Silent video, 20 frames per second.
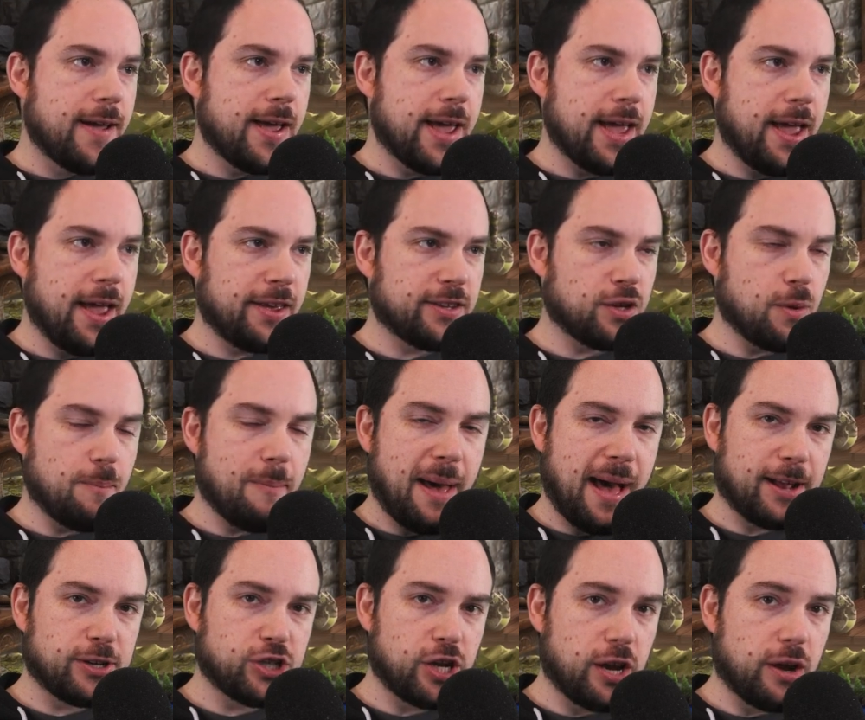is
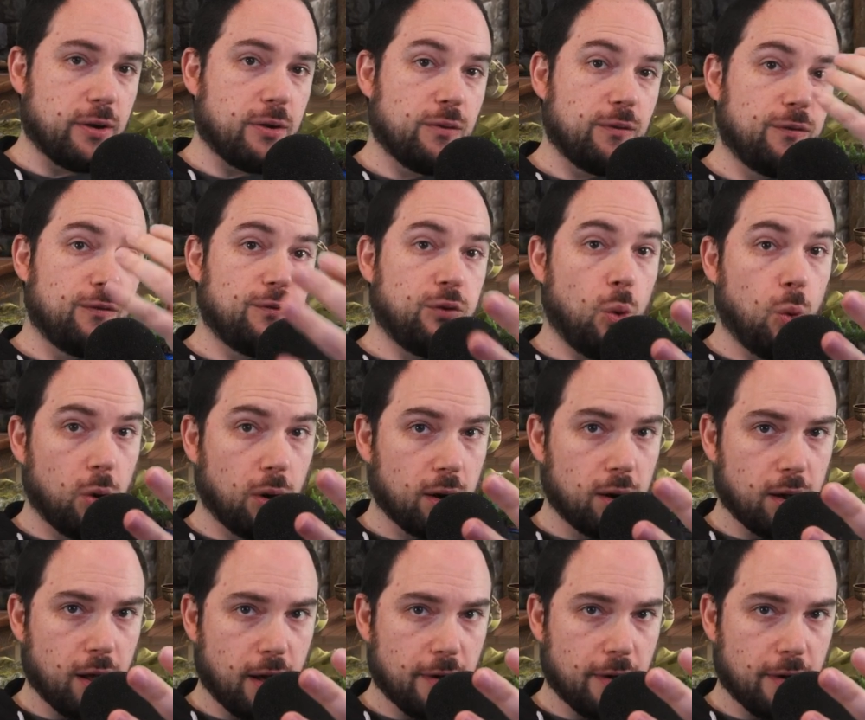matching 4